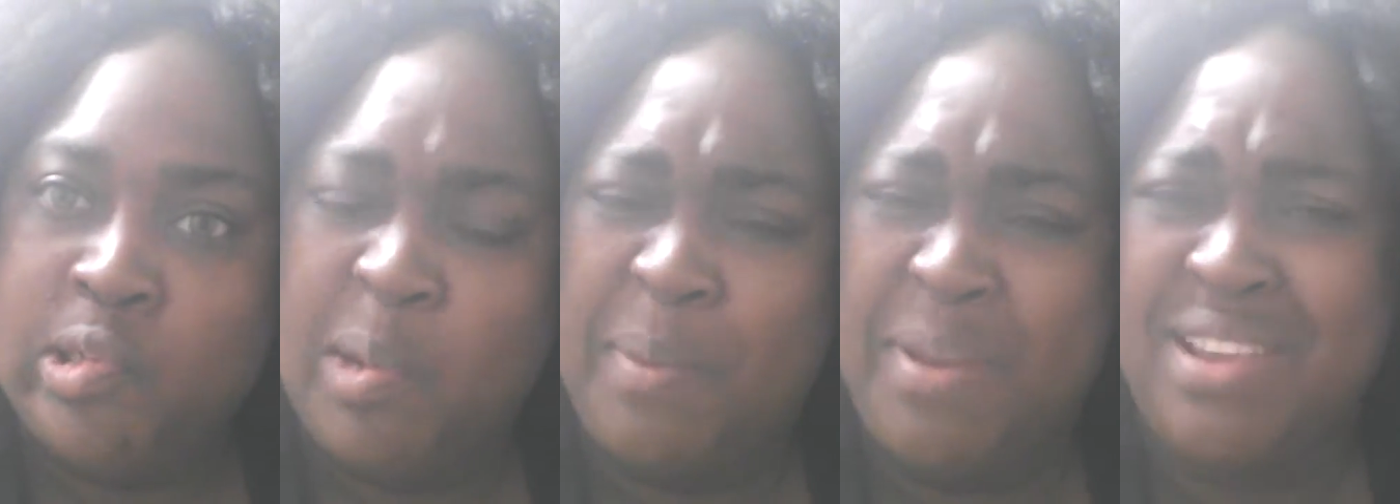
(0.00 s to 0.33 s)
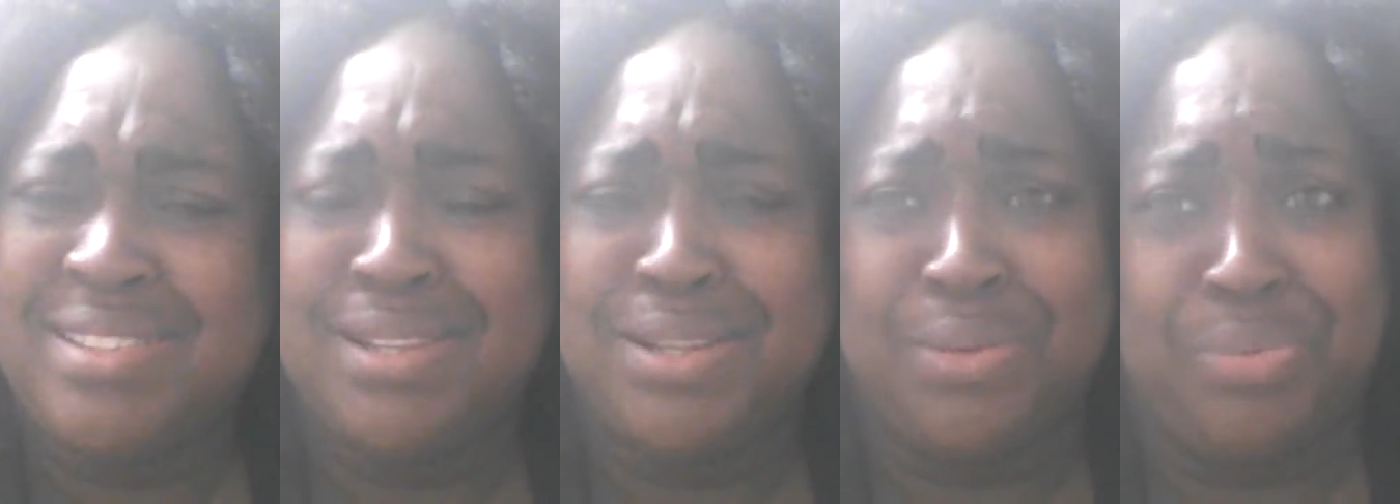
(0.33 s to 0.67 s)

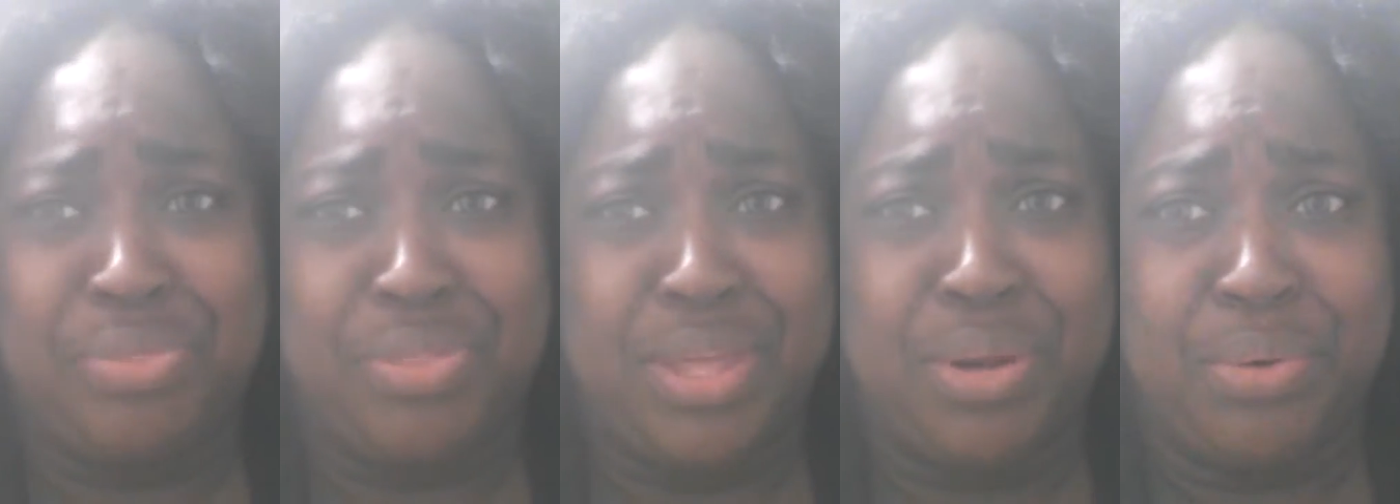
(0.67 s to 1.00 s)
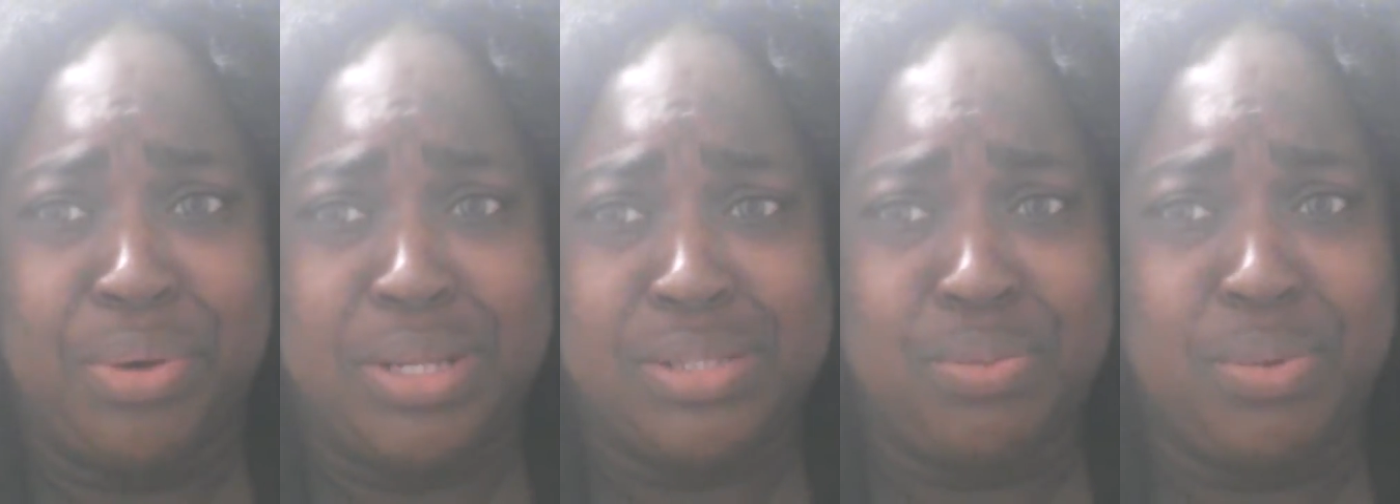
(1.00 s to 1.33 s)
is a little
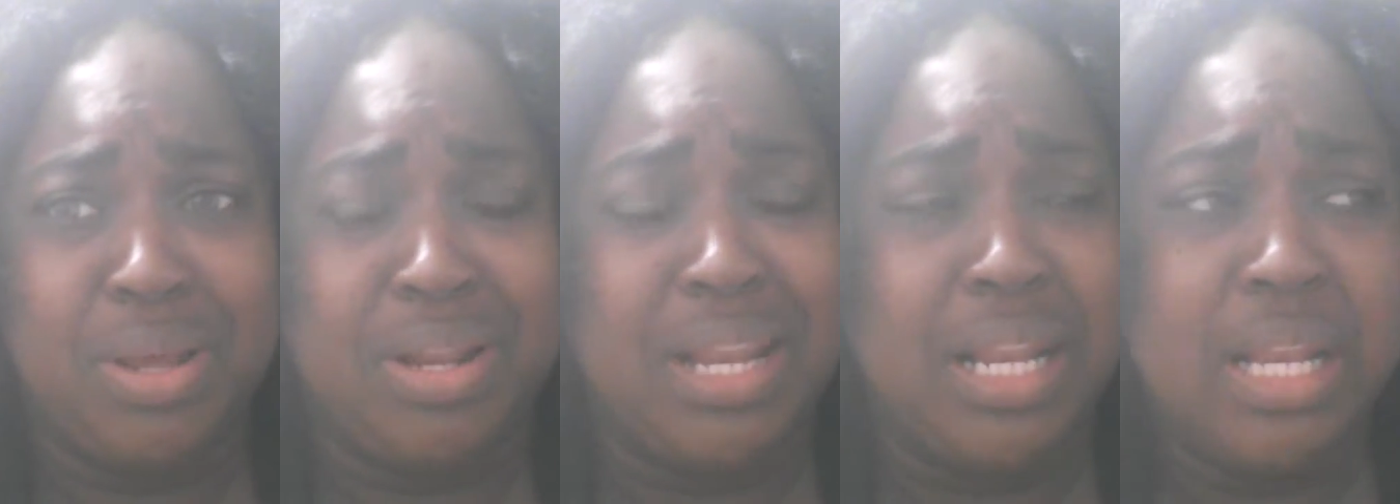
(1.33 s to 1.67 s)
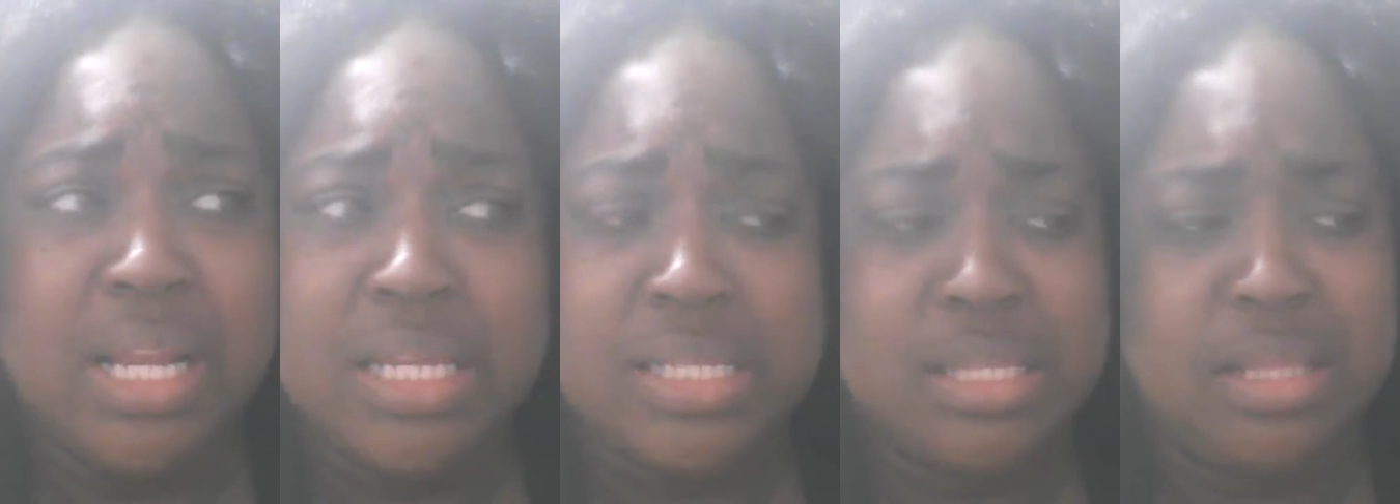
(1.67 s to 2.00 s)
thinner as well. It
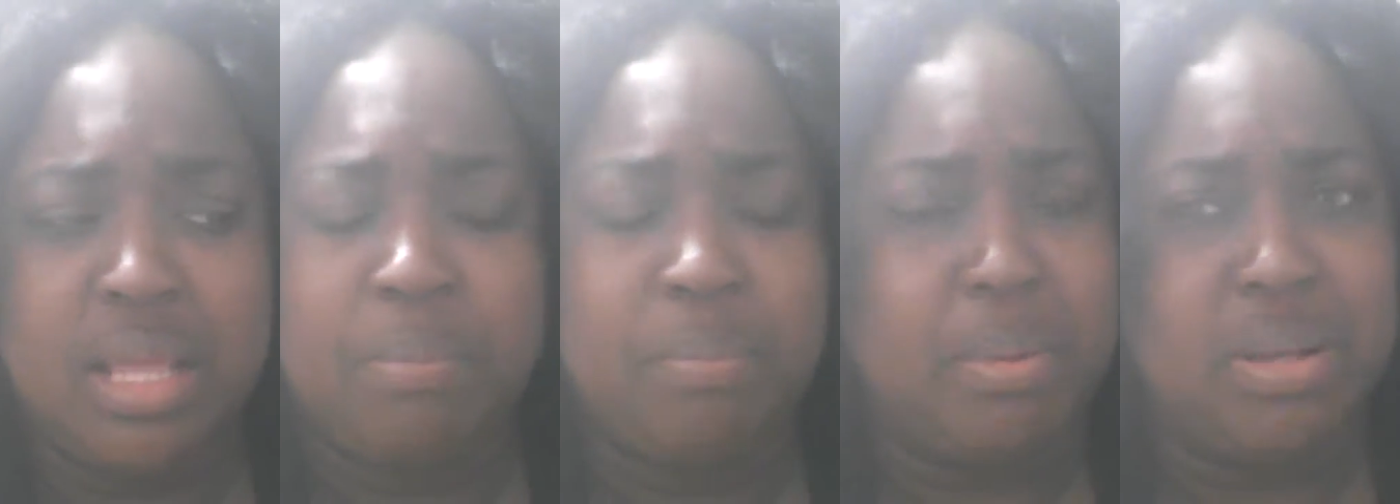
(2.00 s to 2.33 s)
looks thick,